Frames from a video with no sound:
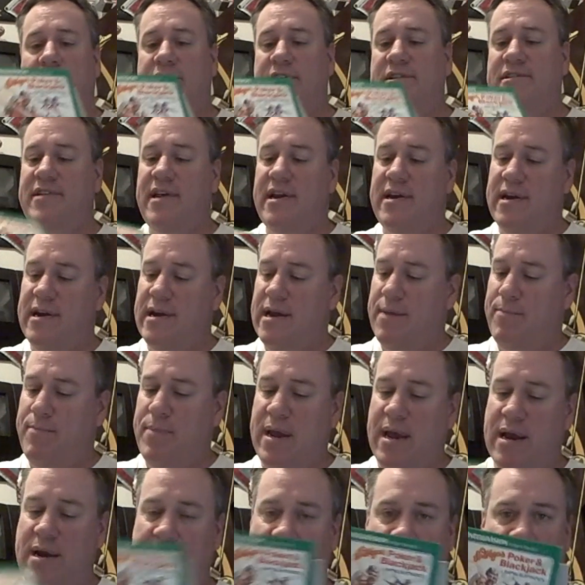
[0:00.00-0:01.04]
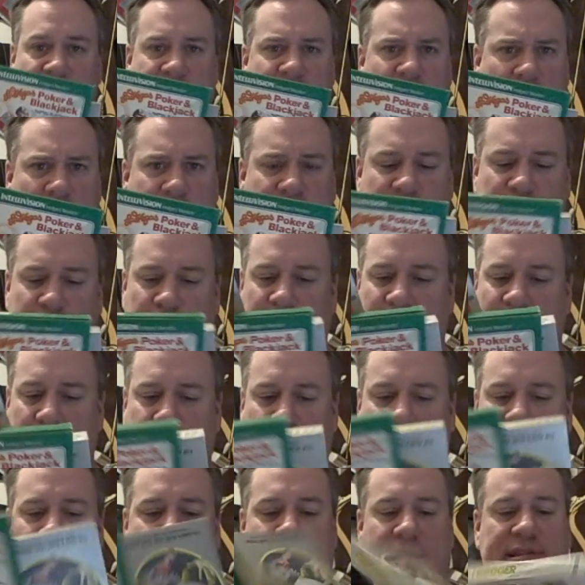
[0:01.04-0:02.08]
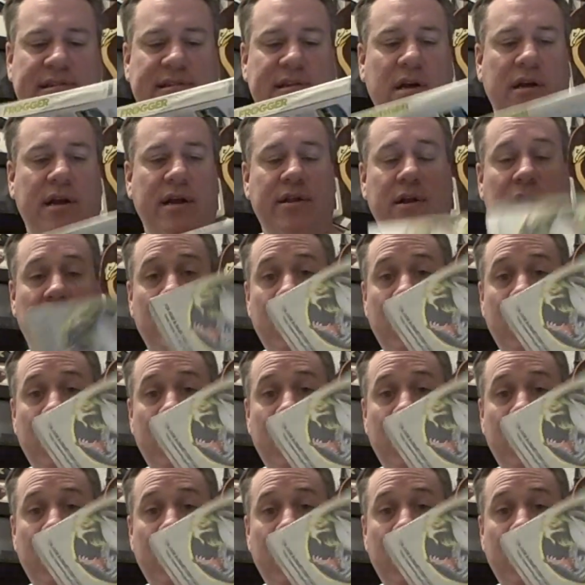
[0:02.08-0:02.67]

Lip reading: Now this ended up being an Intellivision game that they had stuck in